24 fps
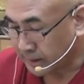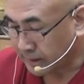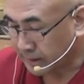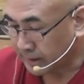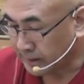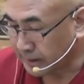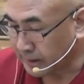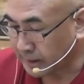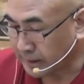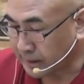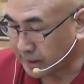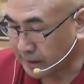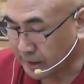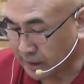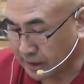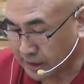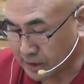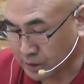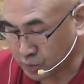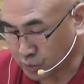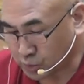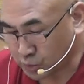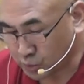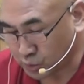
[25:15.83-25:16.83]
Then I
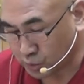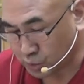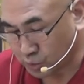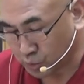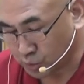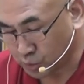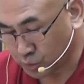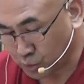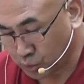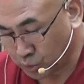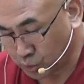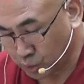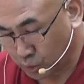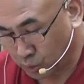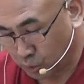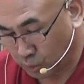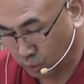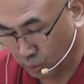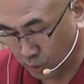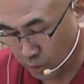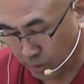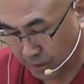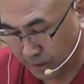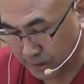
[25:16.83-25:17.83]
ask you to do
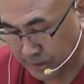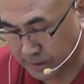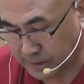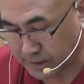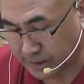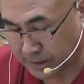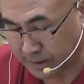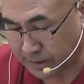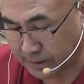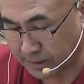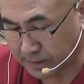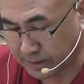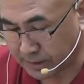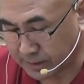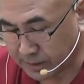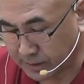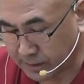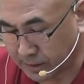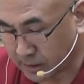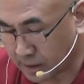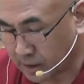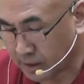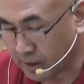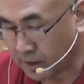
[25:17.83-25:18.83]
homework as a,
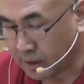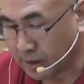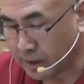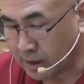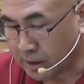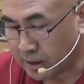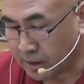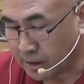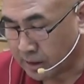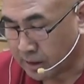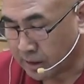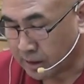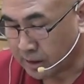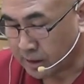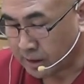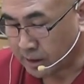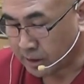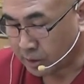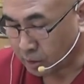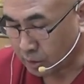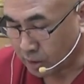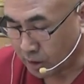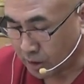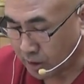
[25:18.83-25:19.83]

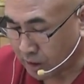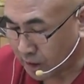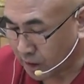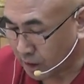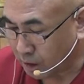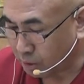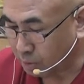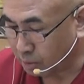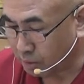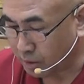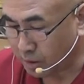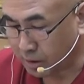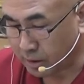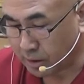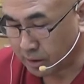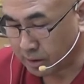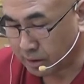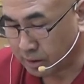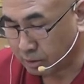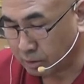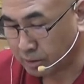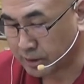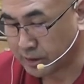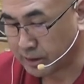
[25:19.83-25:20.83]
you know,
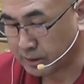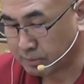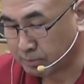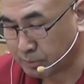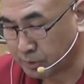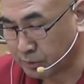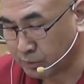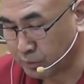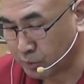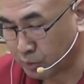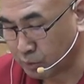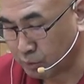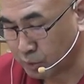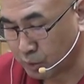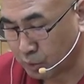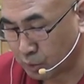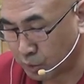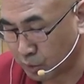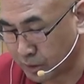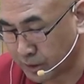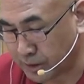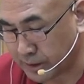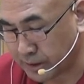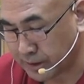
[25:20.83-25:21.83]
how, okay, before we
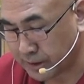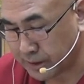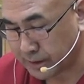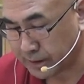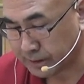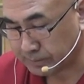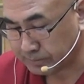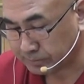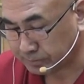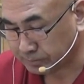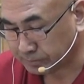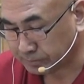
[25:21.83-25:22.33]
go there,